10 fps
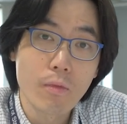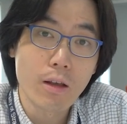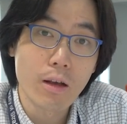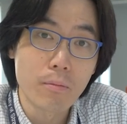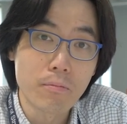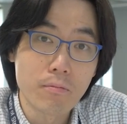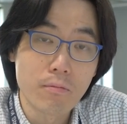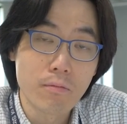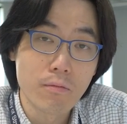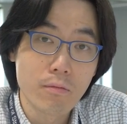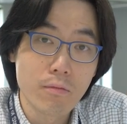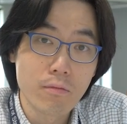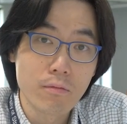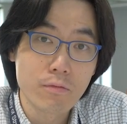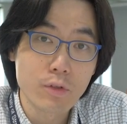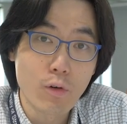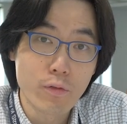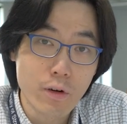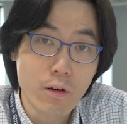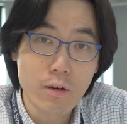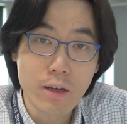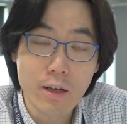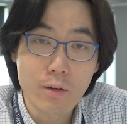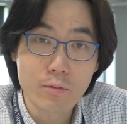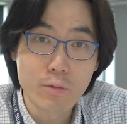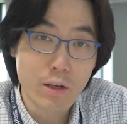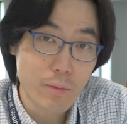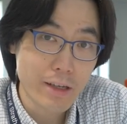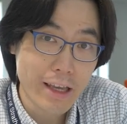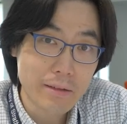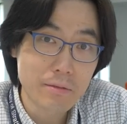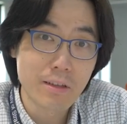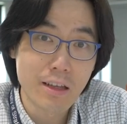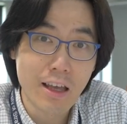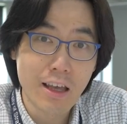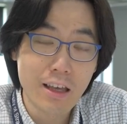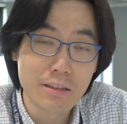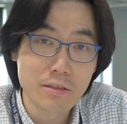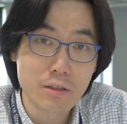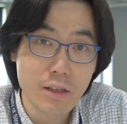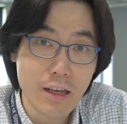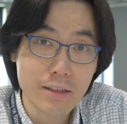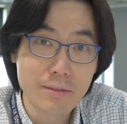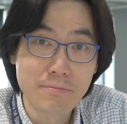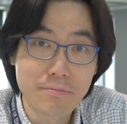Um, so overall, welcome again and good luck.